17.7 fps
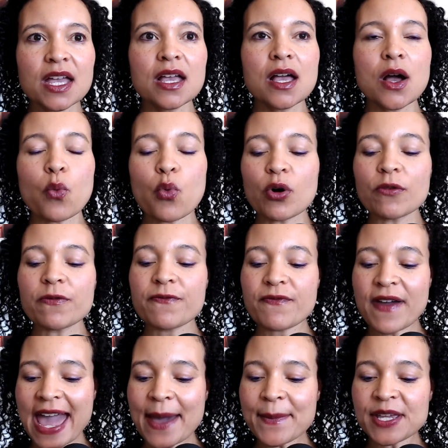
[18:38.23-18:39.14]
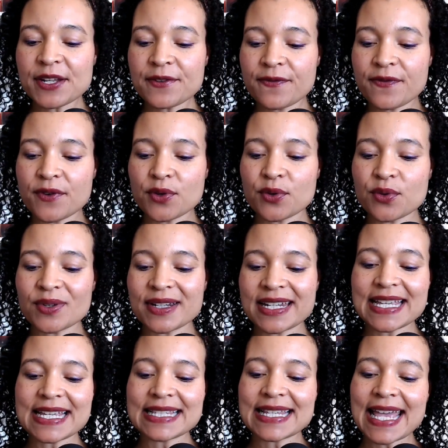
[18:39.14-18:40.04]
Well, famine food
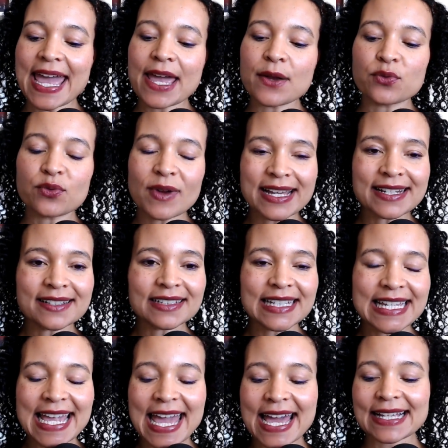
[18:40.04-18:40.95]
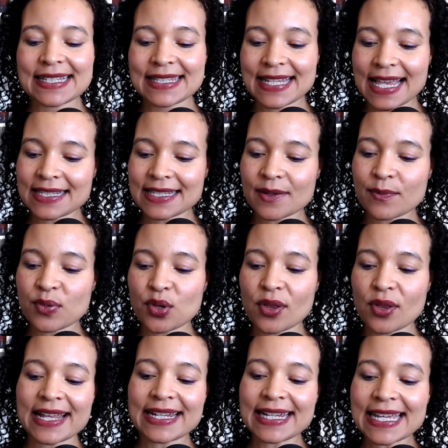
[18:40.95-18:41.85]
is a readily accessible
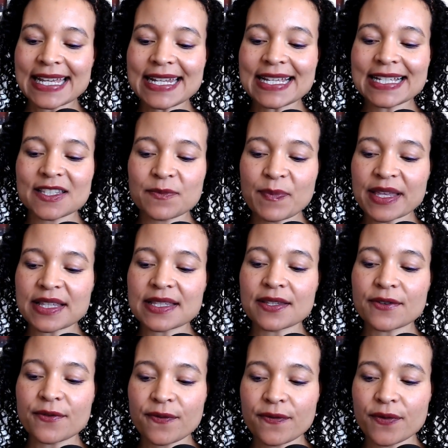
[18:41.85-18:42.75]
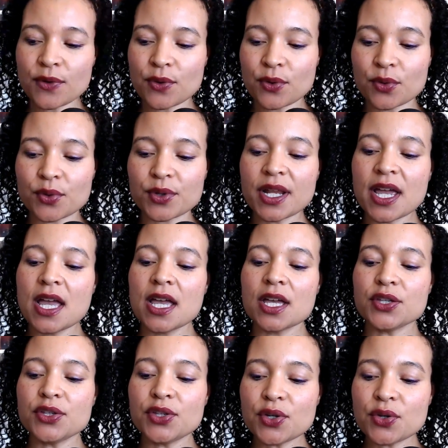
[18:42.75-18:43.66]
and inexpensive food
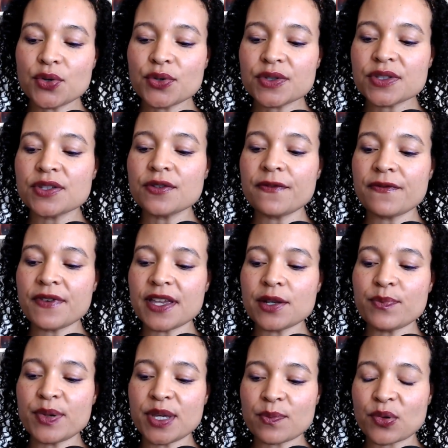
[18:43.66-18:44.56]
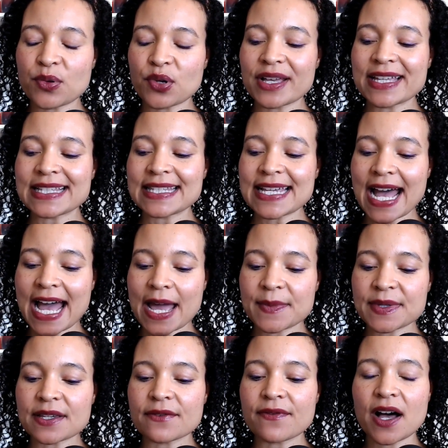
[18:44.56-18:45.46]
used to feed people in times
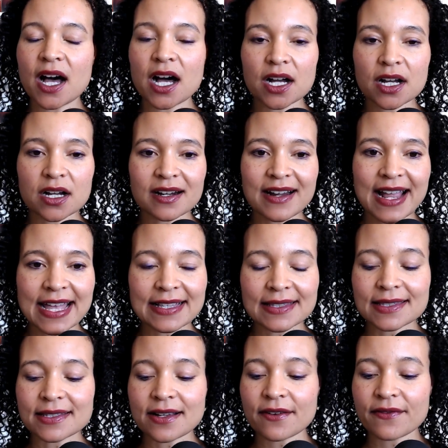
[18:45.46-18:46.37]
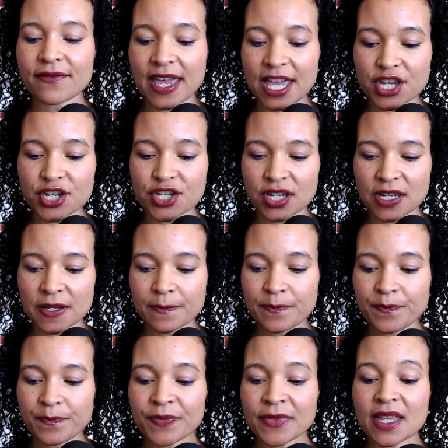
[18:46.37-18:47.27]
of hunger and starvation.
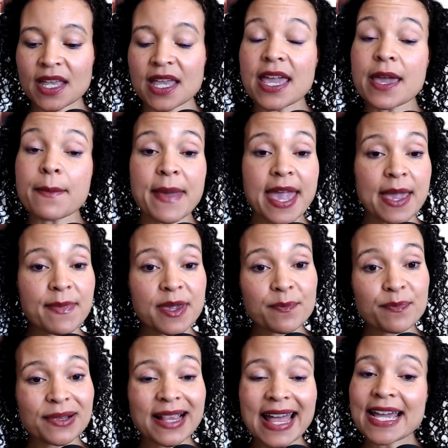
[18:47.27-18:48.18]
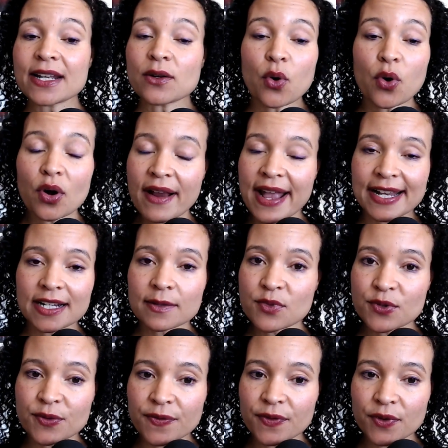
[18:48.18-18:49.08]
It may be plant or animal
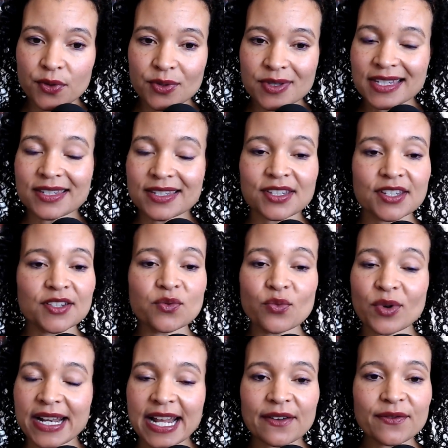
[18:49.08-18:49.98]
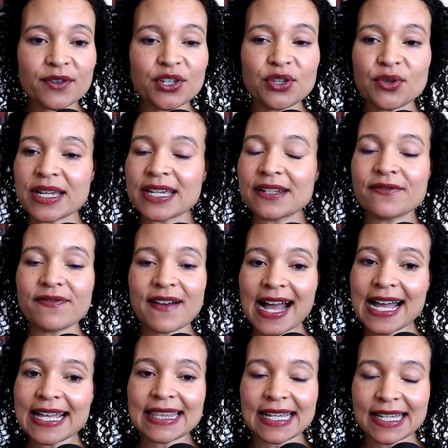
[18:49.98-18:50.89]
foods. It's just whatever you can
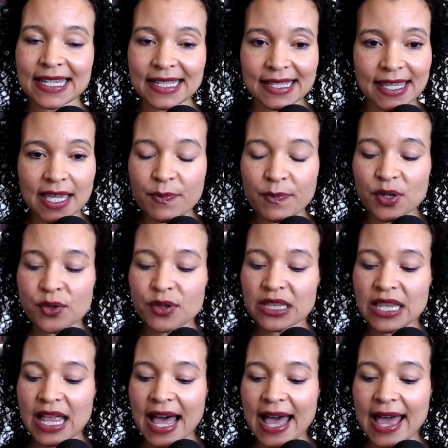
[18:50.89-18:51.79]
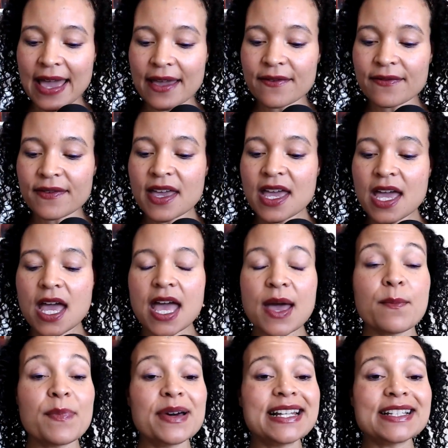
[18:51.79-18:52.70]
find that can keep you alive,
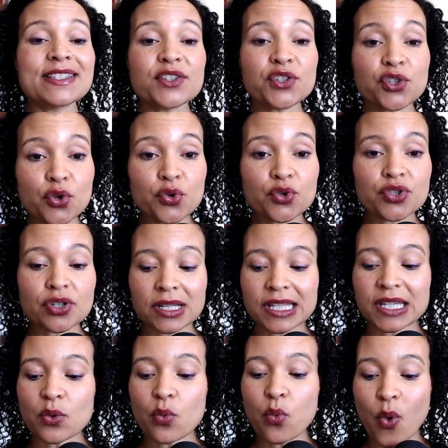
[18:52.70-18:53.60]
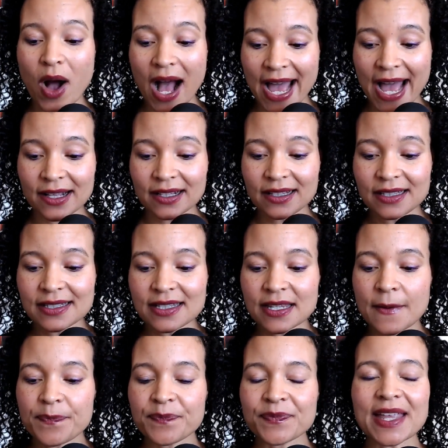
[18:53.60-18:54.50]
but it's usually wild.
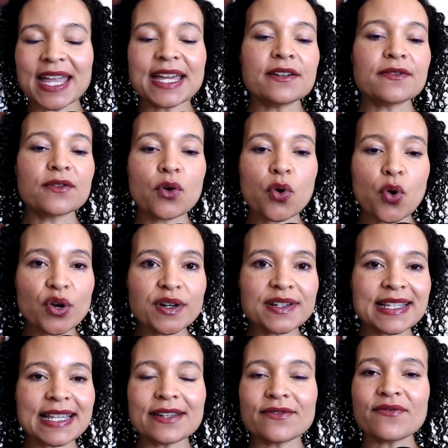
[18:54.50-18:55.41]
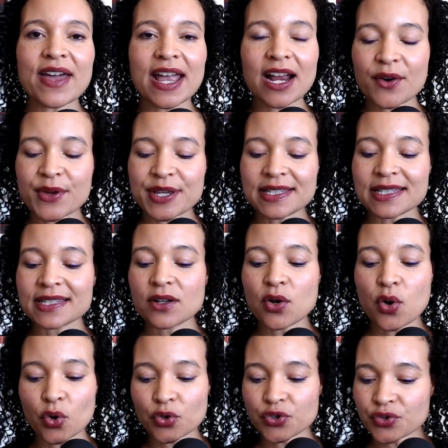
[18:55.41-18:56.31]
And of course, it varies
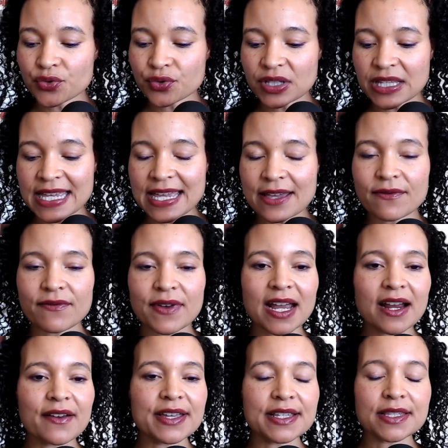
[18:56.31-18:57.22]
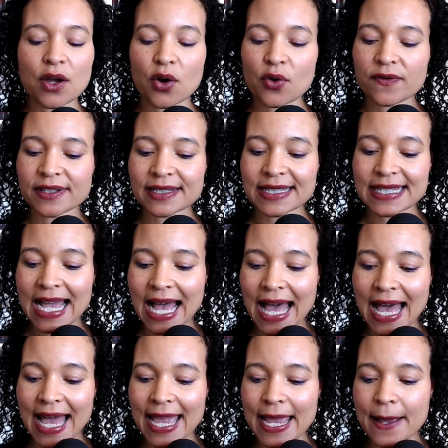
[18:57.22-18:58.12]
culturally. It varies over
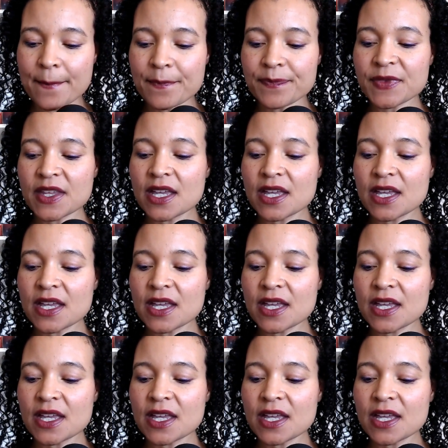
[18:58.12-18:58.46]
time.